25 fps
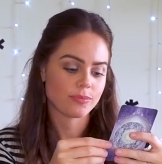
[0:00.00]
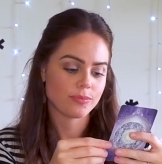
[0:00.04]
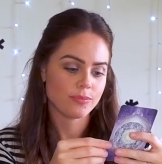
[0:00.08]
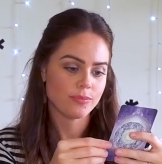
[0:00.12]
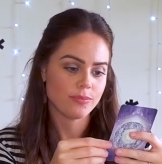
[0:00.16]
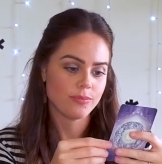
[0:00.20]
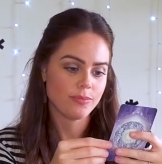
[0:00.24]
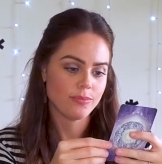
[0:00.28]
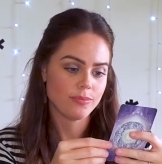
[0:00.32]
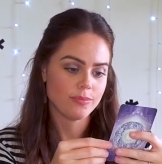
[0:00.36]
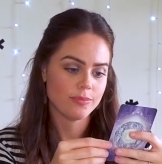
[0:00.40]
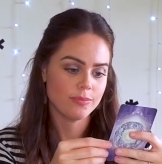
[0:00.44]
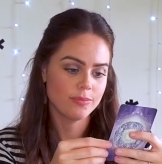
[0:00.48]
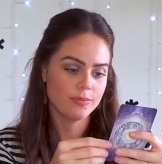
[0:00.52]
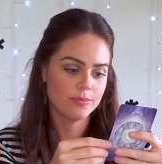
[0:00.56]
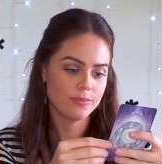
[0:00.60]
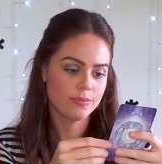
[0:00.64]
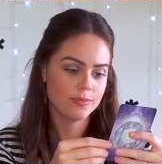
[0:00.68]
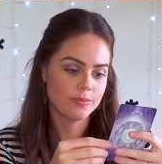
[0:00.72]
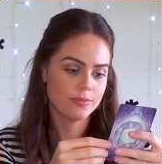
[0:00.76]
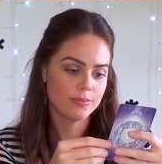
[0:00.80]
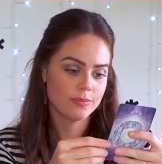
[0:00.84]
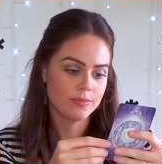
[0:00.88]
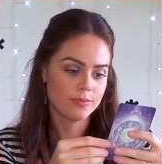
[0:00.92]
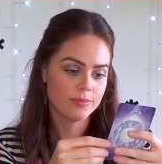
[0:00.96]

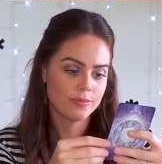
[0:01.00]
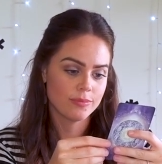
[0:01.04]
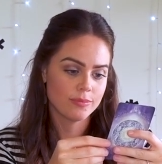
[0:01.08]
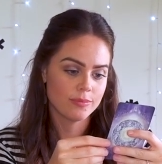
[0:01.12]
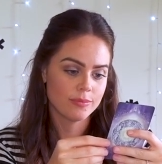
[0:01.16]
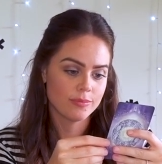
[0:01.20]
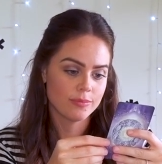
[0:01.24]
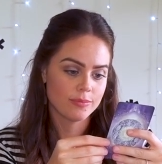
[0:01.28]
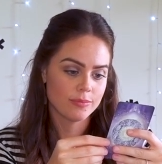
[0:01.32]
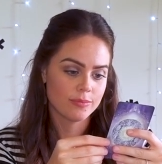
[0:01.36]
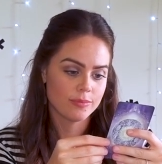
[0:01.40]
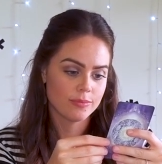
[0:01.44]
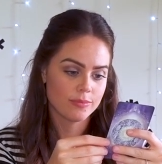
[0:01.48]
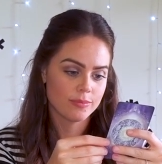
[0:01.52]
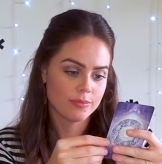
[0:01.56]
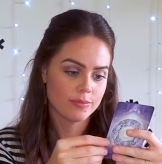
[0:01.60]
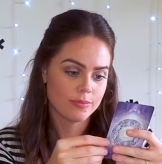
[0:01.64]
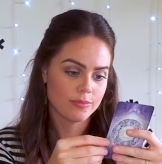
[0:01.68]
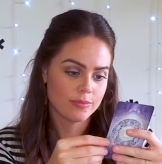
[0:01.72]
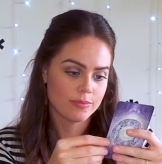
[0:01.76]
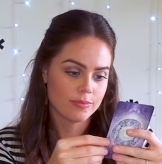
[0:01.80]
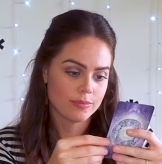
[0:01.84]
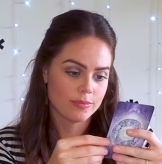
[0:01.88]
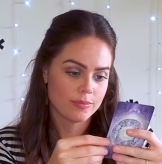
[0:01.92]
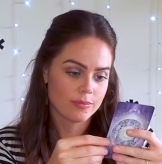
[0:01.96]

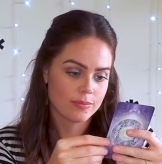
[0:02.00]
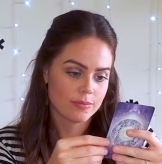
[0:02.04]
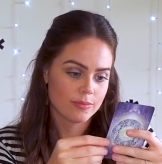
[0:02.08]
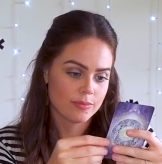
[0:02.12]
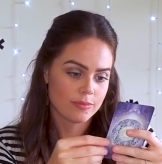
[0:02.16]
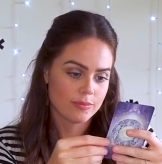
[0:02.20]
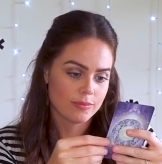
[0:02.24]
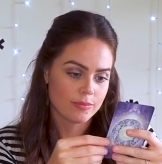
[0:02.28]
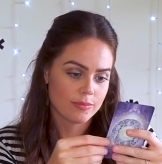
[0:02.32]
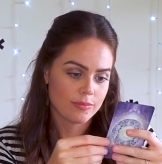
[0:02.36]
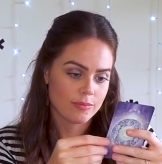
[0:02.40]
(silence)